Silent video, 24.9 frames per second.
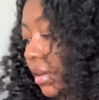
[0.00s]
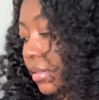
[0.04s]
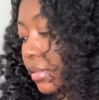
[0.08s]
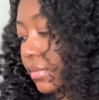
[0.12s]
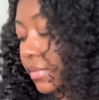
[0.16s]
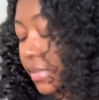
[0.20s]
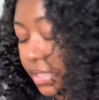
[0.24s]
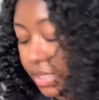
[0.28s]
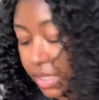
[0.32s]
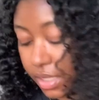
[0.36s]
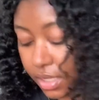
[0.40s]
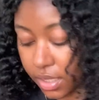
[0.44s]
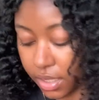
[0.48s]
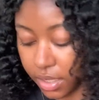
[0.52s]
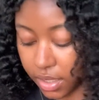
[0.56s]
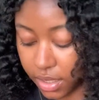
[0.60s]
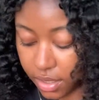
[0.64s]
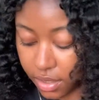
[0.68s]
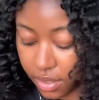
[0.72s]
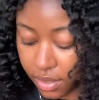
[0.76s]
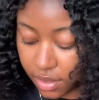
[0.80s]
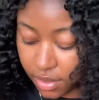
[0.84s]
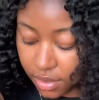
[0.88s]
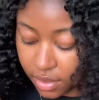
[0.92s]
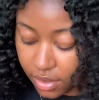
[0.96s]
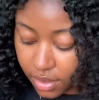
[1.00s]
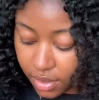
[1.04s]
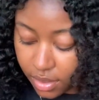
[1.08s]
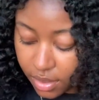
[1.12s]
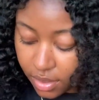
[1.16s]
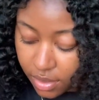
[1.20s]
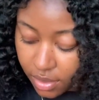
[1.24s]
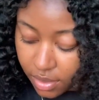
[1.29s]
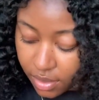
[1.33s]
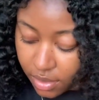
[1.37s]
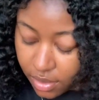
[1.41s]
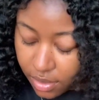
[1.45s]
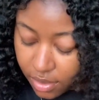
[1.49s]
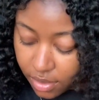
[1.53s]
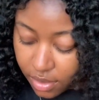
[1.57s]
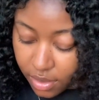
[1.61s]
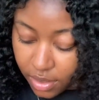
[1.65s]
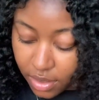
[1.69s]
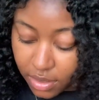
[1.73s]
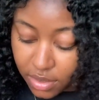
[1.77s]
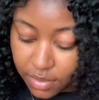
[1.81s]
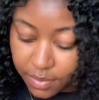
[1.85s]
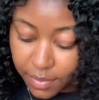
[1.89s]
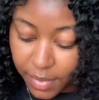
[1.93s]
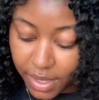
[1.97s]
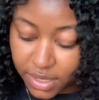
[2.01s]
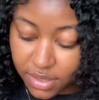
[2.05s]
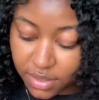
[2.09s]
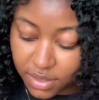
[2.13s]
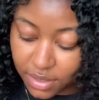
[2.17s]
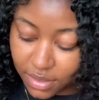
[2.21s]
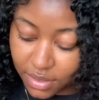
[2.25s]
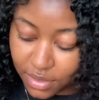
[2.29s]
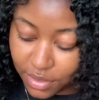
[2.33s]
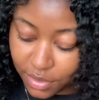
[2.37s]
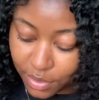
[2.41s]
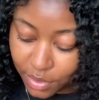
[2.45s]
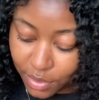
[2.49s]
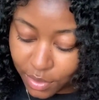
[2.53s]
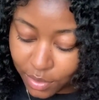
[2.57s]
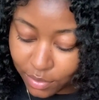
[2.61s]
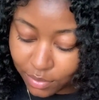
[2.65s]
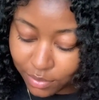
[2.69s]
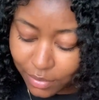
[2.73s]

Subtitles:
all of this in here. It's messy too.